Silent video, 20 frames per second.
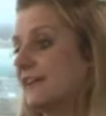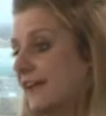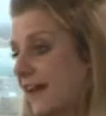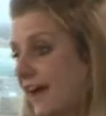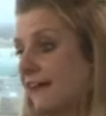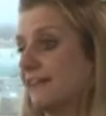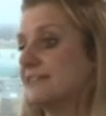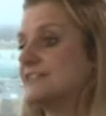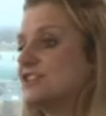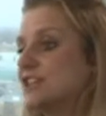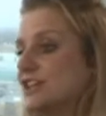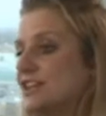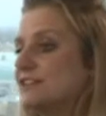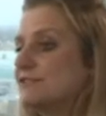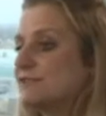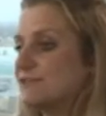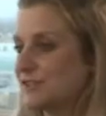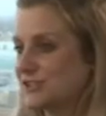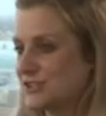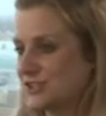and hygiene
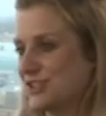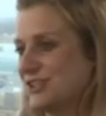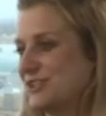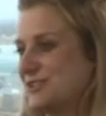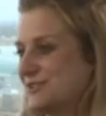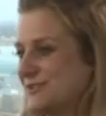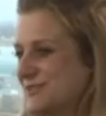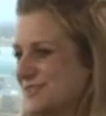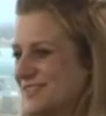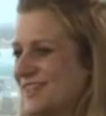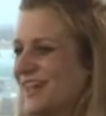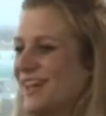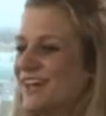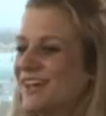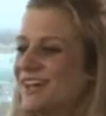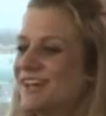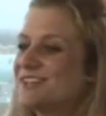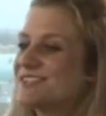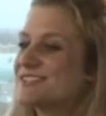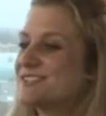of the shoes.
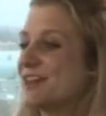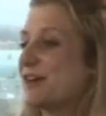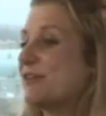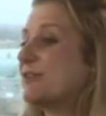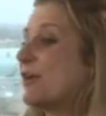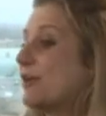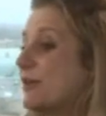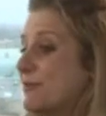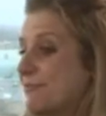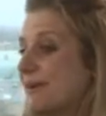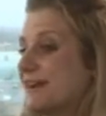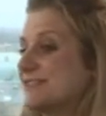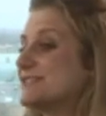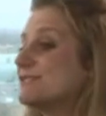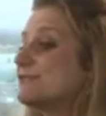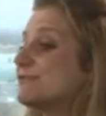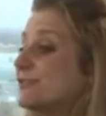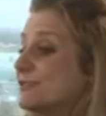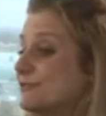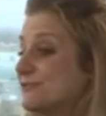So going back
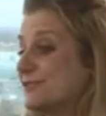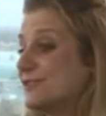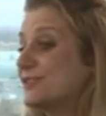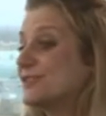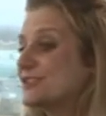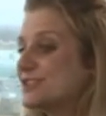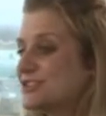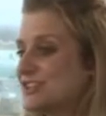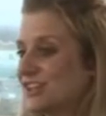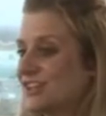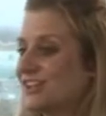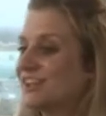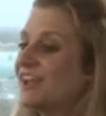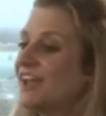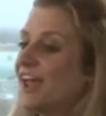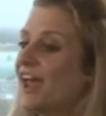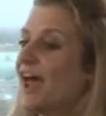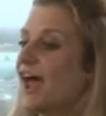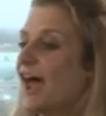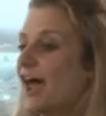to foot function,
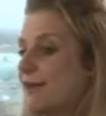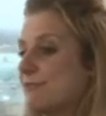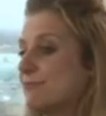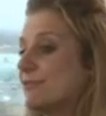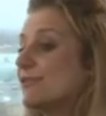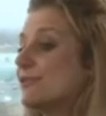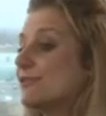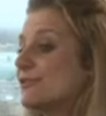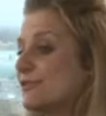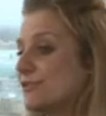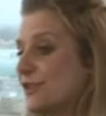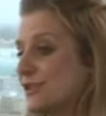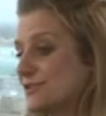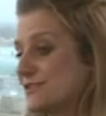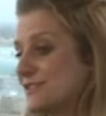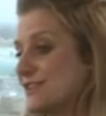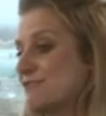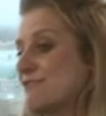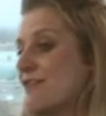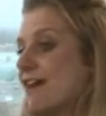the
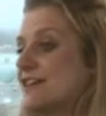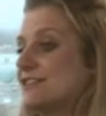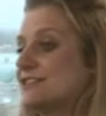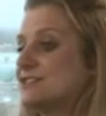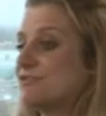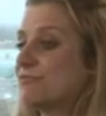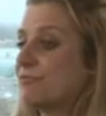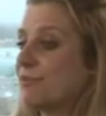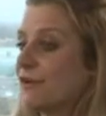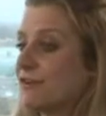orthotic range of